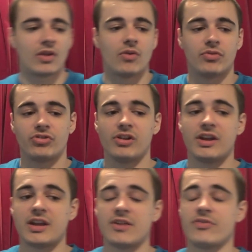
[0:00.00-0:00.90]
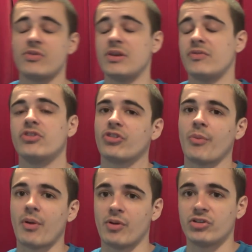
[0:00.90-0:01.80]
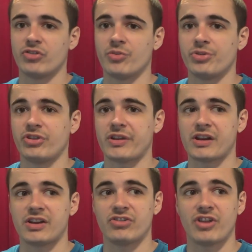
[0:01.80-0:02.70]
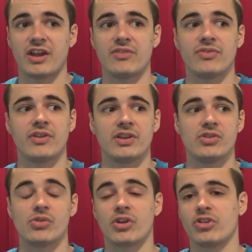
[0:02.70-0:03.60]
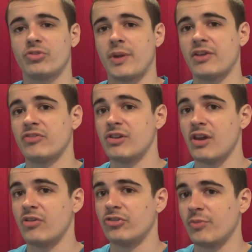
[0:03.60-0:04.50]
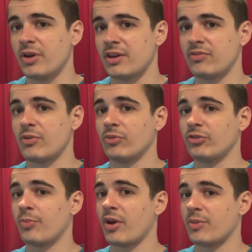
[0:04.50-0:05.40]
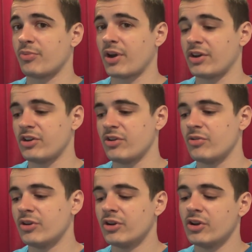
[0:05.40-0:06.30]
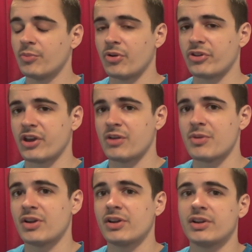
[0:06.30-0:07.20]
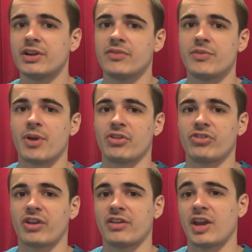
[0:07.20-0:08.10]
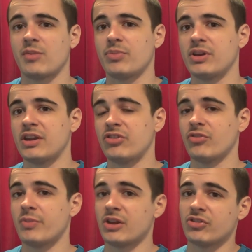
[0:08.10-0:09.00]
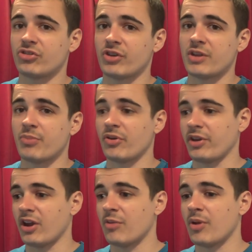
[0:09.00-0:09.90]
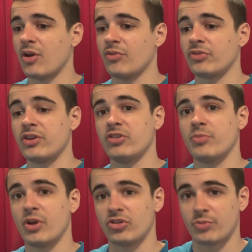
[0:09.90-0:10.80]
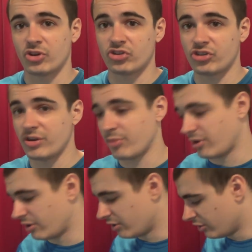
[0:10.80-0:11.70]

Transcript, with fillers: obviously, if you live in somewhere where it's not particularly safe, you're going to spend loads of money if you want to buy brand new body armour. If you buy second-hand police or military body armour, often it's much, much cheaper.